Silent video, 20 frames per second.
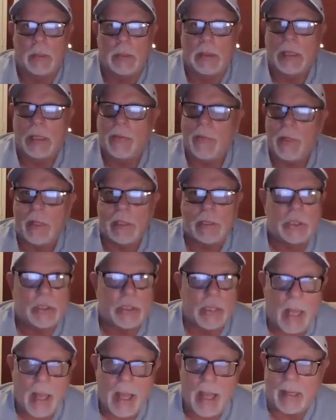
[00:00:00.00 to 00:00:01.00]
Give it a
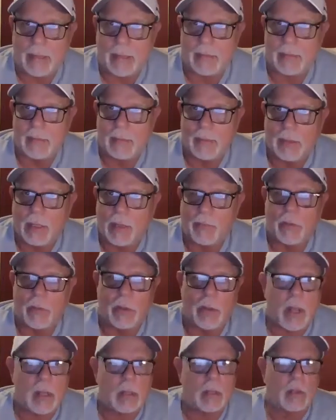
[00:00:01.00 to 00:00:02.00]
shot. If you're
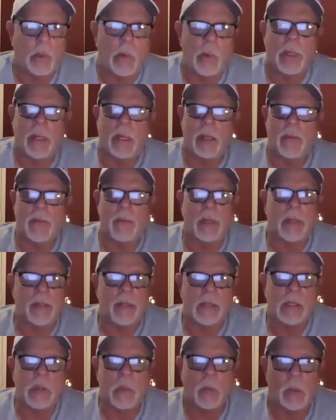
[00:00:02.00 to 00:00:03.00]
not growing enough and it
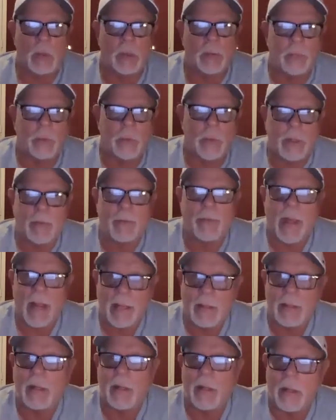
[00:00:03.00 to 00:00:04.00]
doesn't work for you,
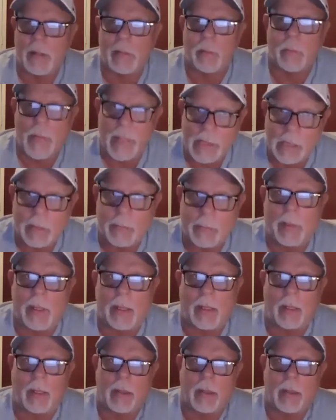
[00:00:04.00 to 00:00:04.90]
find another recipe.